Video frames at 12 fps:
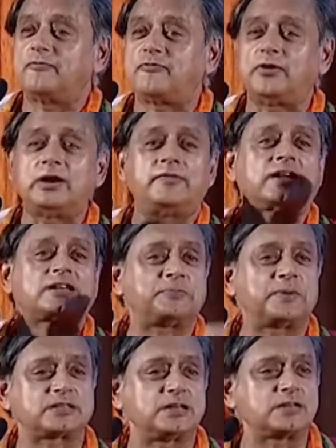full of
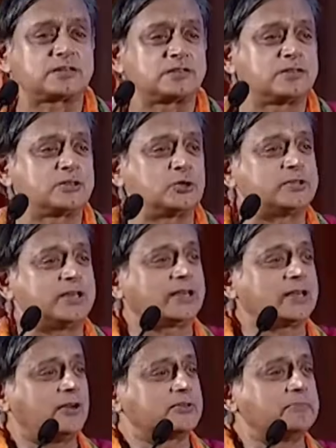expectations, you
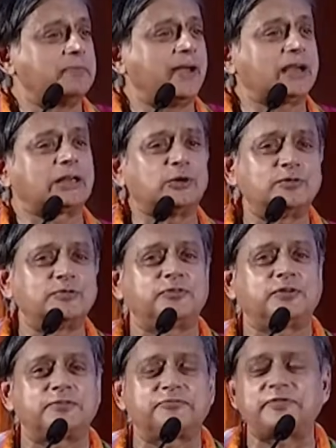take out a bank loan
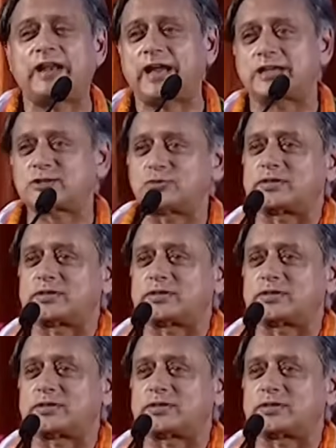for a flat,